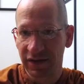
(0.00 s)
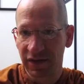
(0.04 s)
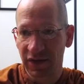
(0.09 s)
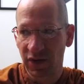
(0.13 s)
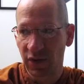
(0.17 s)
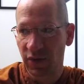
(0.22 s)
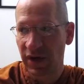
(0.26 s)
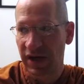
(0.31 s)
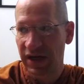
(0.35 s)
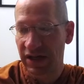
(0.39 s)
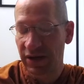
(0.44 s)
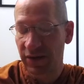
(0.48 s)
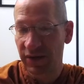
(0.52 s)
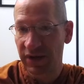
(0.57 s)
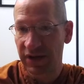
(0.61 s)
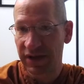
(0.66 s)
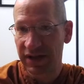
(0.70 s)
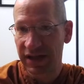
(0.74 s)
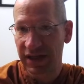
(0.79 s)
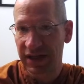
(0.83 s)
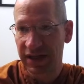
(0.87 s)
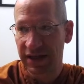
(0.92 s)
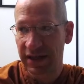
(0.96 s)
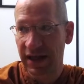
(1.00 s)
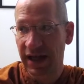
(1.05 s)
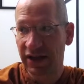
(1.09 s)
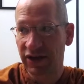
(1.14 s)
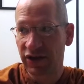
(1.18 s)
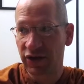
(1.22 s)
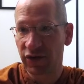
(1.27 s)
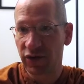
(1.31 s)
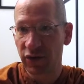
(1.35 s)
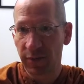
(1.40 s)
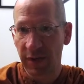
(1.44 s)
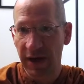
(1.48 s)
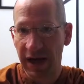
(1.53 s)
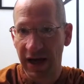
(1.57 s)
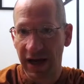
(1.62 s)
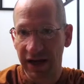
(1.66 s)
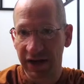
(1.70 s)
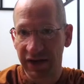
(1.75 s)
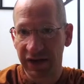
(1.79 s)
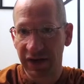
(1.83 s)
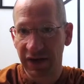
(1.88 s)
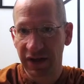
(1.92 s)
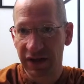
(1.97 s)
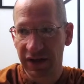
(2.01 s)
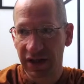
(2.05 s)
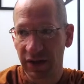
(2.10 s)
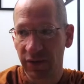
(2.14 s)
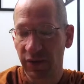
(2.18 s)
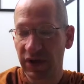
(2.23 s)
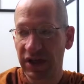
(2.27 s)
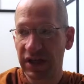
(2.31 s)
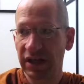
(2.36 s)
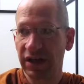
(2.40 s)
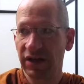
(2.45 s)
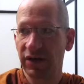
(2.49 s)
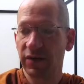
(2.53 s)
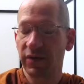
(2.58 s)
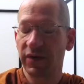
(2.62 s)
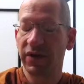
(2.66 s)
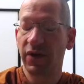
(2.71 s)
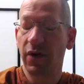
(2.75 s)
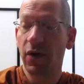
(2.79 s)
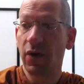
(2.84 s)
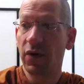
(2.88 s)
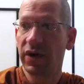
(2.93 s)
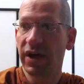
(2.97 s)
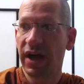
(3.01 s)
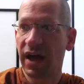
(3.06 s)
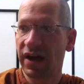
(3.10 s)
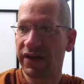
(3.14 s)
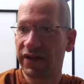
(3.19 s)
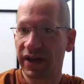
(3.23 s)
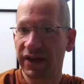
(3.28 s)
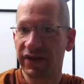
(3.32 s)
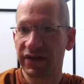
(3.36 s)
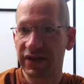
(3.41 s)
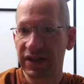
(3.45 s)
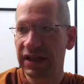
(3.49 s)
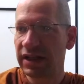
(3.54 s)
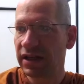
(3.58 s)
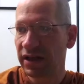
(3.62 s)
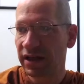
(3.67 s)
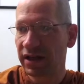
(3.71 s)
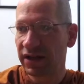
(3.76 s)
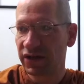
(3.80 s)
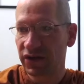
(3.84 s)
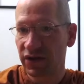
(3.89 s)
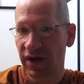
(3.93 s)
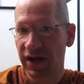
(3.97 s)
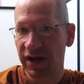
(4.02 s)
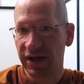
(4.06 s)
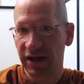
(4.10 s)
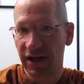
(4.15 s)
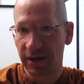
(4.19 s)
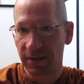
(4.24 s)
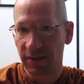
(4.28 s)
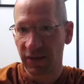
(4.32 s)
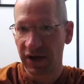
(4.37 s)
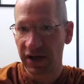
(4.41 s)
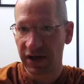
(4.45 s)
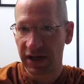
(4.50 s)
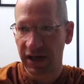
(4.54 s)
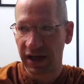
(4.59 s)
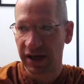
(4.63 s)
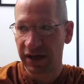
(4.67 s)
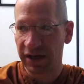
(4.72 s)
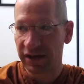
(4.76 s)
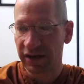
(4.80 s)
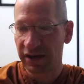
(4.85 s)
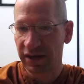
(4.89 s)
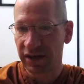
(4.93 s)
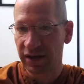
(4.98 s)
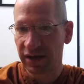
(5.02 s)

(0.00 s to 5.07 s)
the way that we think that group acts, then it's right, I'm right again.